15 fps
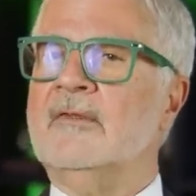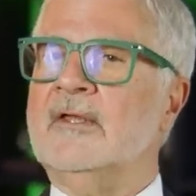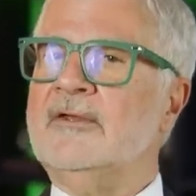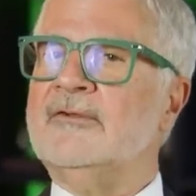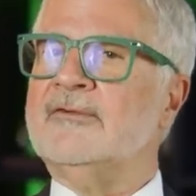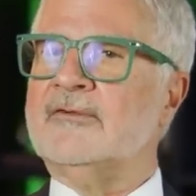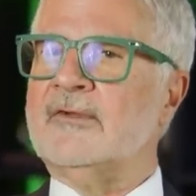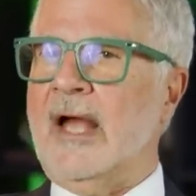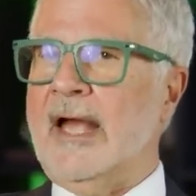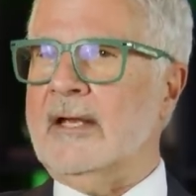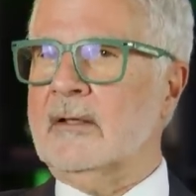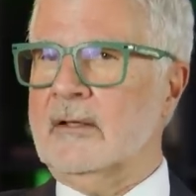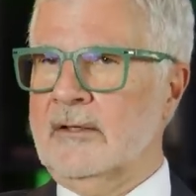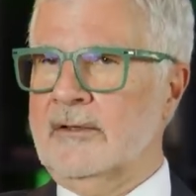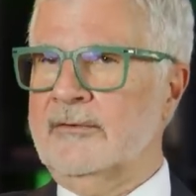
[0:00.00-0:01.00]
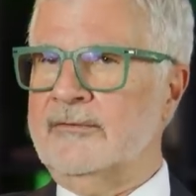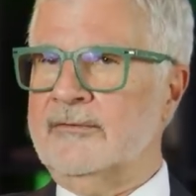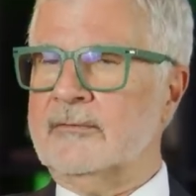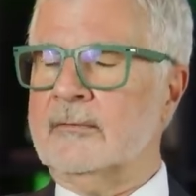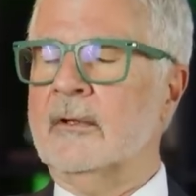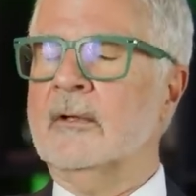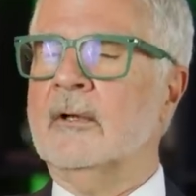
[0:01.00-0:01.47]
These
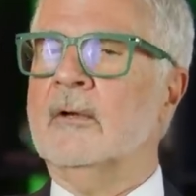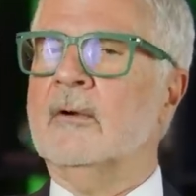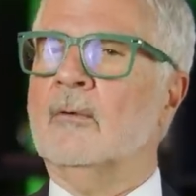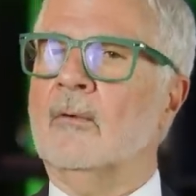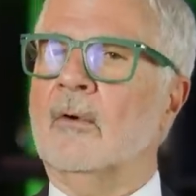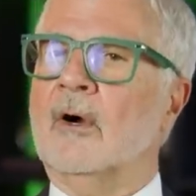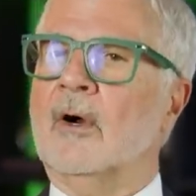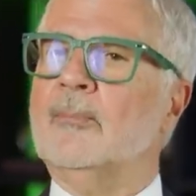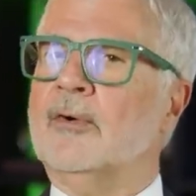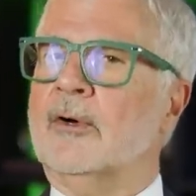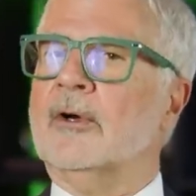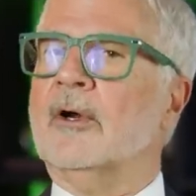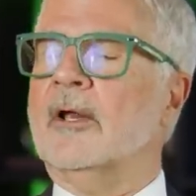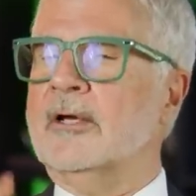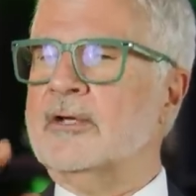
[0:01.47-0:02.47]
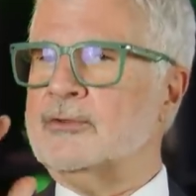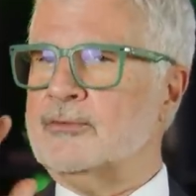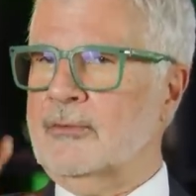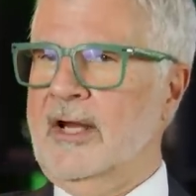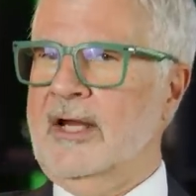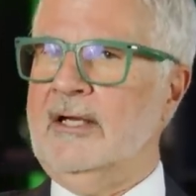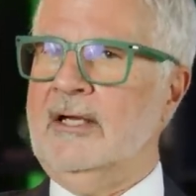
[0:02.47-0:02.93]
cyclists were put on a
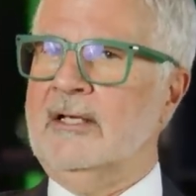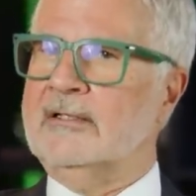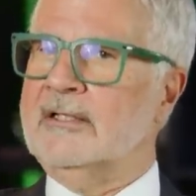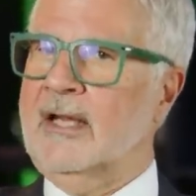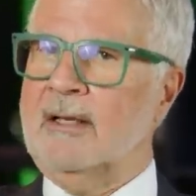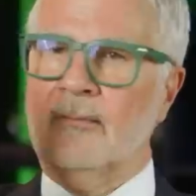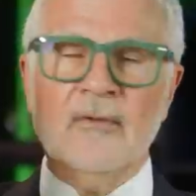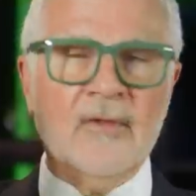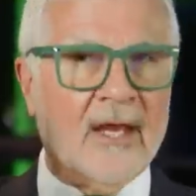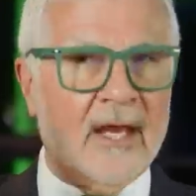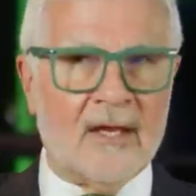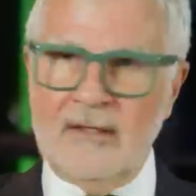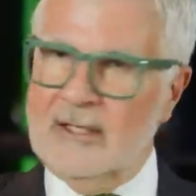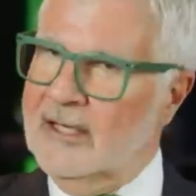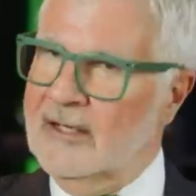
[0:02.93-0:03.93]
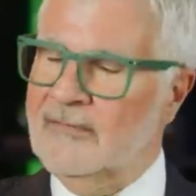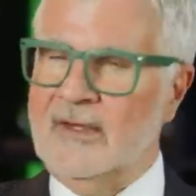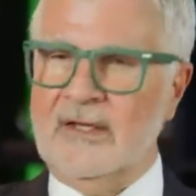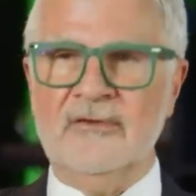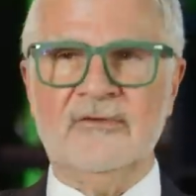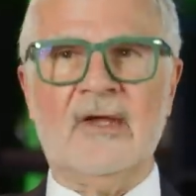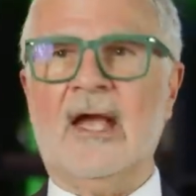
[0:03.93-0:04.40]
training table. They had to eat
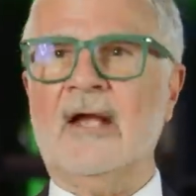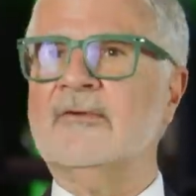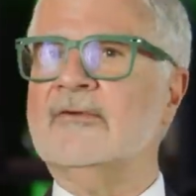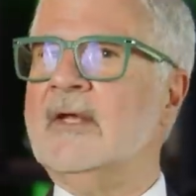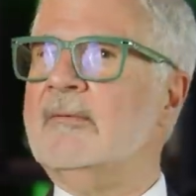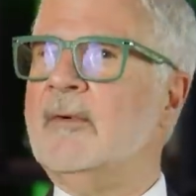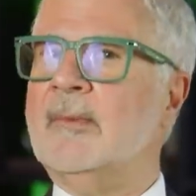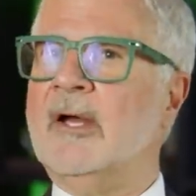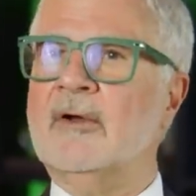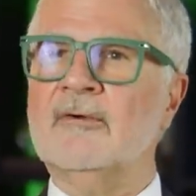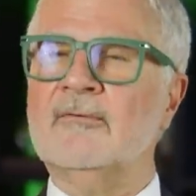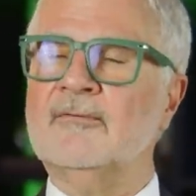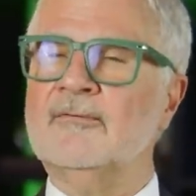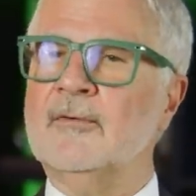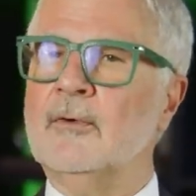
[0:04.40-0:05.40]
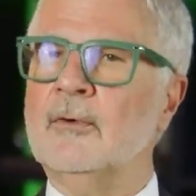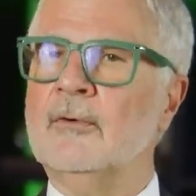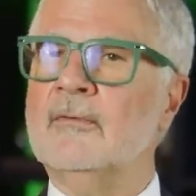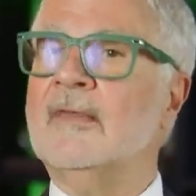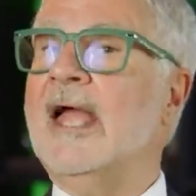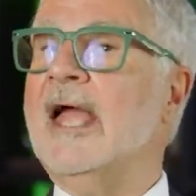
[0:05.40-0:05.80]
the exact same amount of food.